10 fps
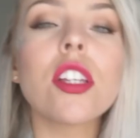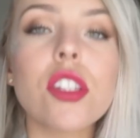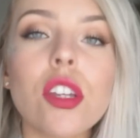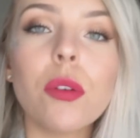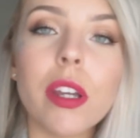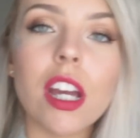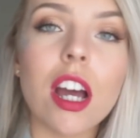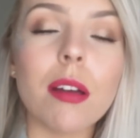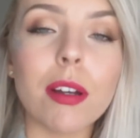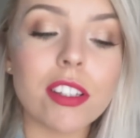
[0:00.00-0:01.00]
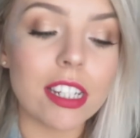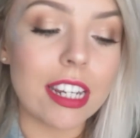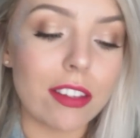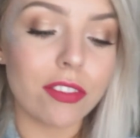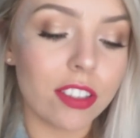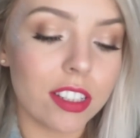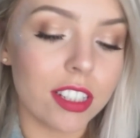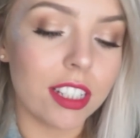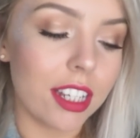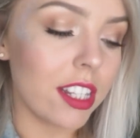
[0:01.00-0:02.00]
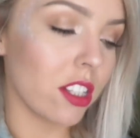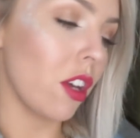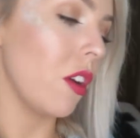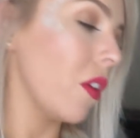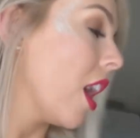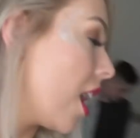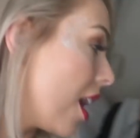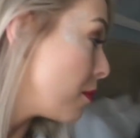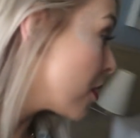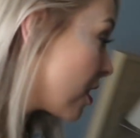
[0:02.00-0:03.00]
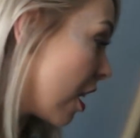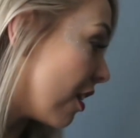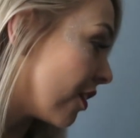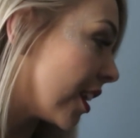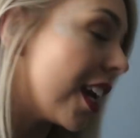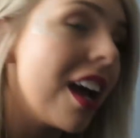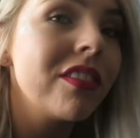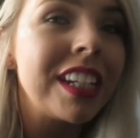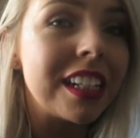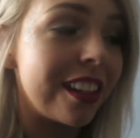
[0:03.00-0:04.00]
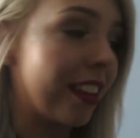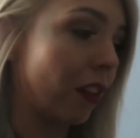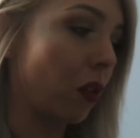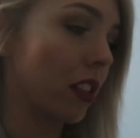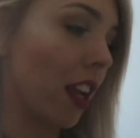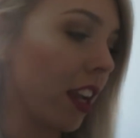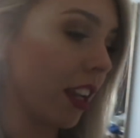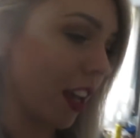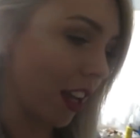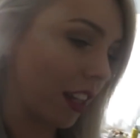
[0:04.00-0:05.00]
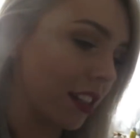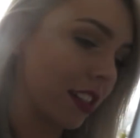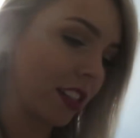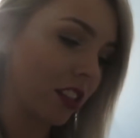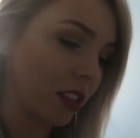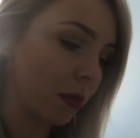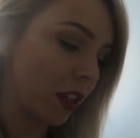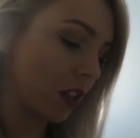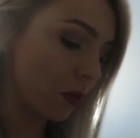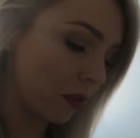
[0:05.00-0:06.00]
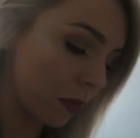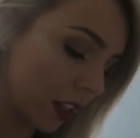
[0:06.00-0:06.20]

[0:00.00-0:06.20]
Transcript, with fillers: So we are about to leave let's go I'm starving I haven't eaten a thing all day and it's just because we've